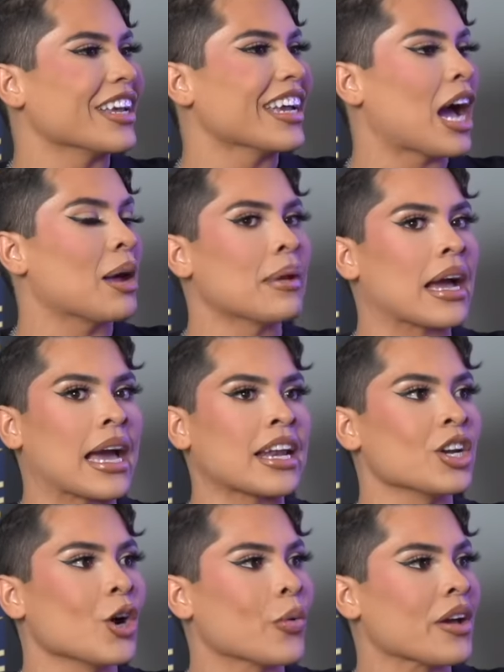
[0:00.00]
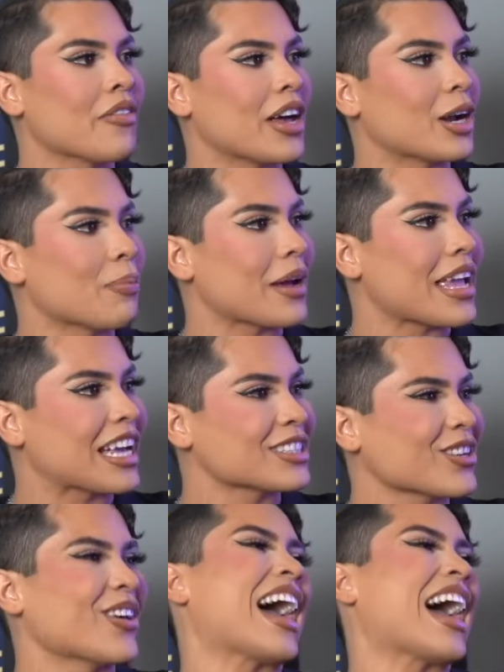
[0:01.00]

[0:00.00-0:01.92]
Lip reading: I'm like, I didn't know we invited a payaso.